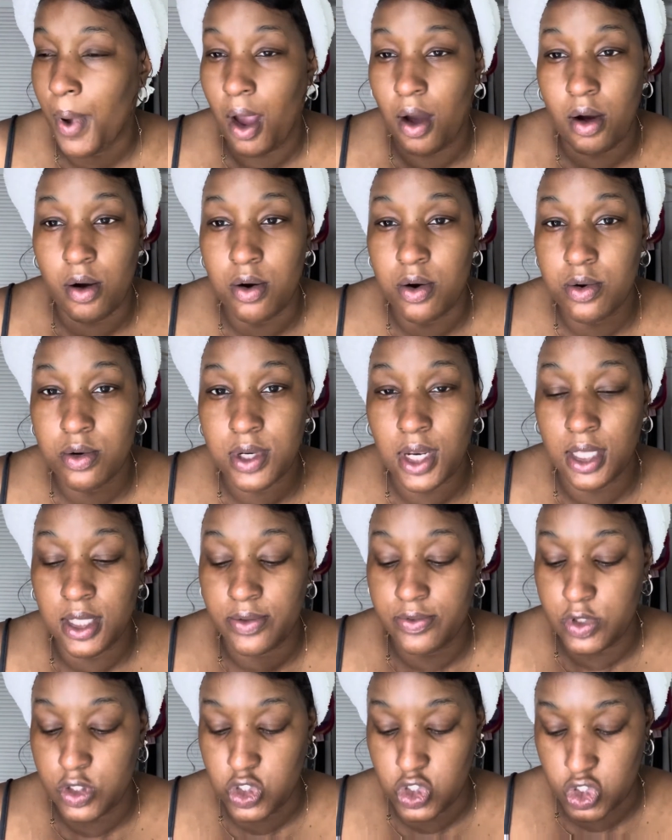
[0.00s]
uncle that
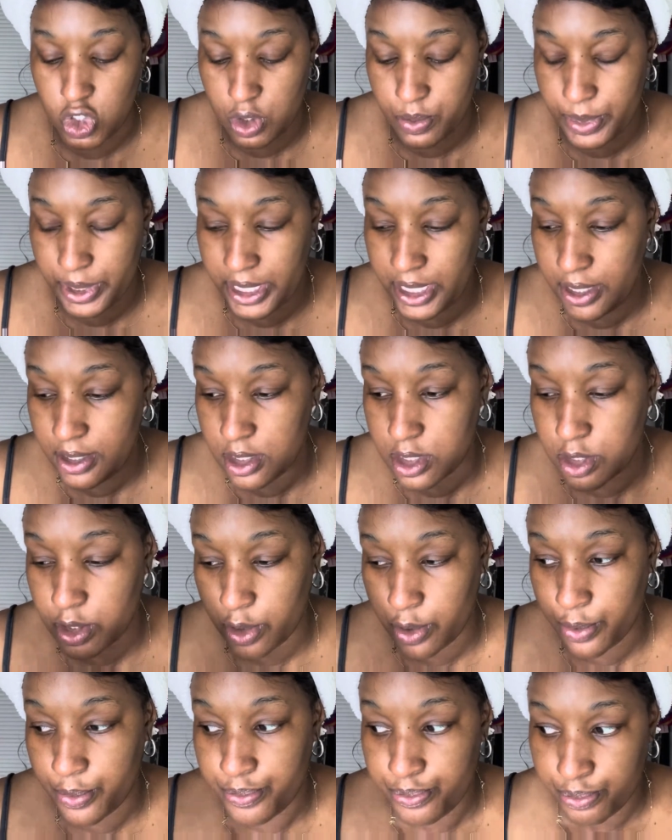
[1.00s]
lived in Germany.
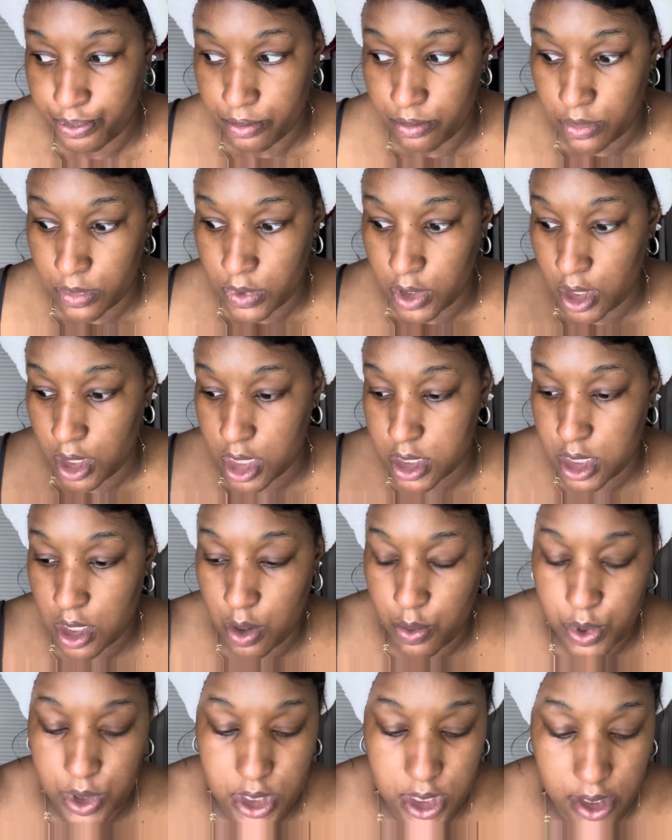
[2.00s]
So that's how
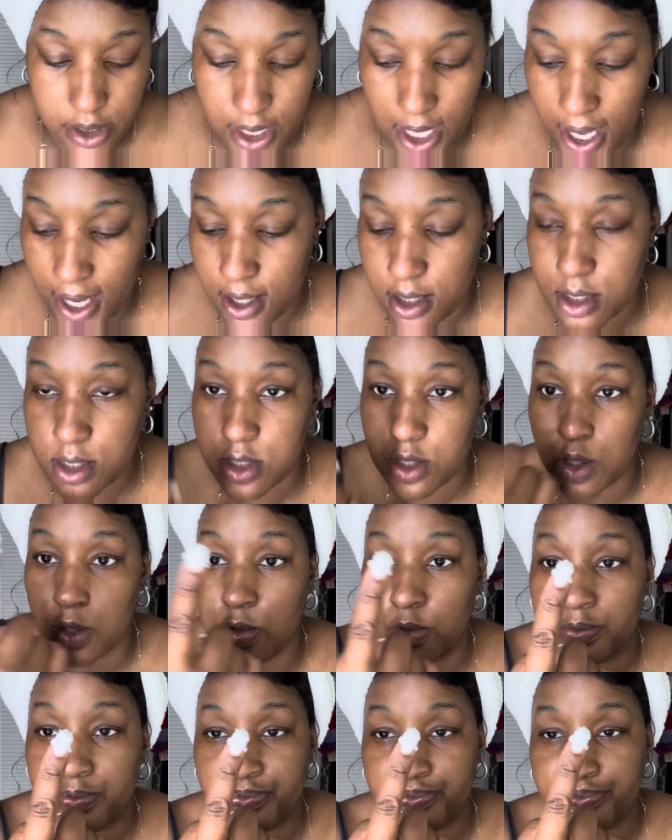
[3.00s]
we did that. So